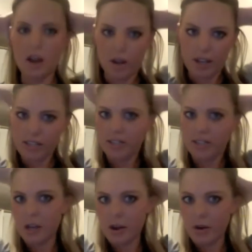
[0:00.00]
Okay,
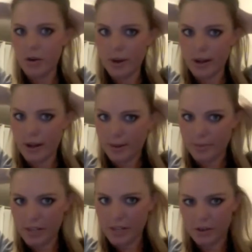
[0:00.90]
so
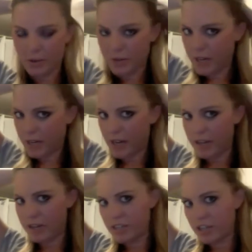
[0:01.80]
then you get
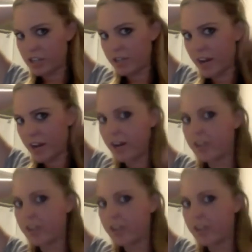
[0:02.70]
another section of hair,